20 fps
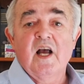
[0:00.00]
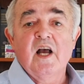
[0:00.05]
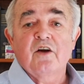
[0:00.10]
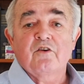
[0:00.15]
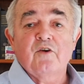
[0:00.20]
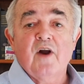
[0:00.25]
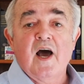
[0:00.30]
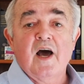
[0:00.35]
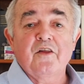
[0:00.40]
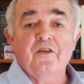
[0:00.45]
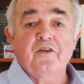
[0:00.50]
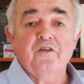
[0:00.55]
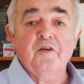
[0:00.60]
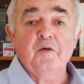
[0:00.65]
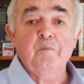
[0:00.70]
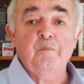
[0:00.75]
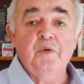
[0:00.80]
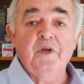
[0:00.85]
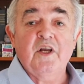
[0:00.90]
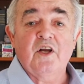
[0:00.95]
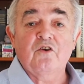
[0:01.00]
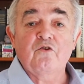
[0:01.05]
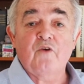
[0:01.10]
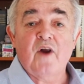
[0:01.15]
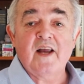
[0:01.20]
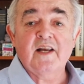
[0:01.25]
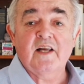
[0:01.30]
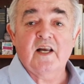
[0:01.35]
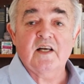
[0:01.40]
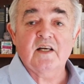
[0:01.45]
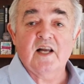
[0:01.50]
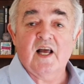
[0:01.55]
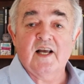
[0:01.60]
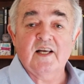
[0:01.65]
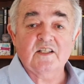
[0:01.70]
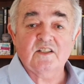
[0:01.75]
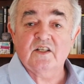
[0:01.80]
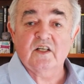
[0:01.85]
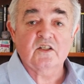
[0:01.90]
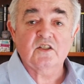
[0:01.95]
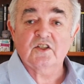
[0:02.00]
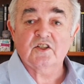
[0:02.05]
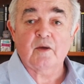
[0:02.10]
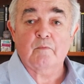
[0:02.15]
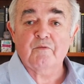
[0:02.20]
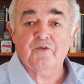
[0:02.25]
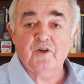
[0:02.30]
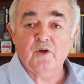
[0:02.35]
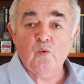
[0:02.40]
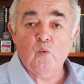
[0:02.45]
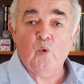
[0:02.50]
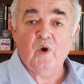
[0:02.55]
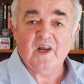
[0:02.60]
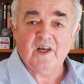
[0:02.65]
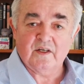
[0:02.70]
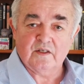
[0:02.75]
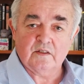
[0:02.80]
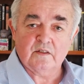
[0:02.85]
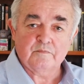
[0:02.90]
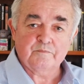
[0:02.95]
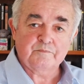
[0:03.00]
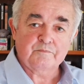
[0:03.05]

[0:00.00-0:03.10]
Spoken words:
rather than being recognized as something weird.